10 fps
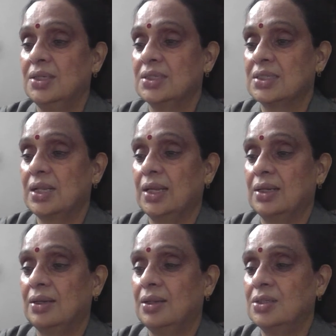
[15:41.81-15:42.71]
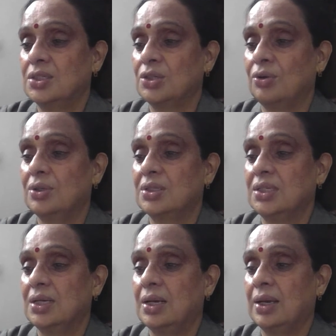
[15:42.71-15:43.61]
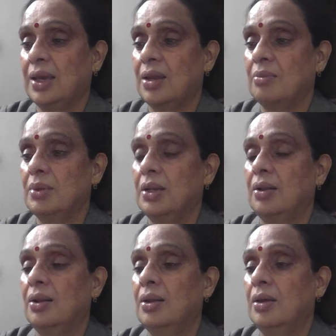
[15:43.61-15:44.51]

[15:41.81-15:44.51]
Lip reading: slightly salty caramel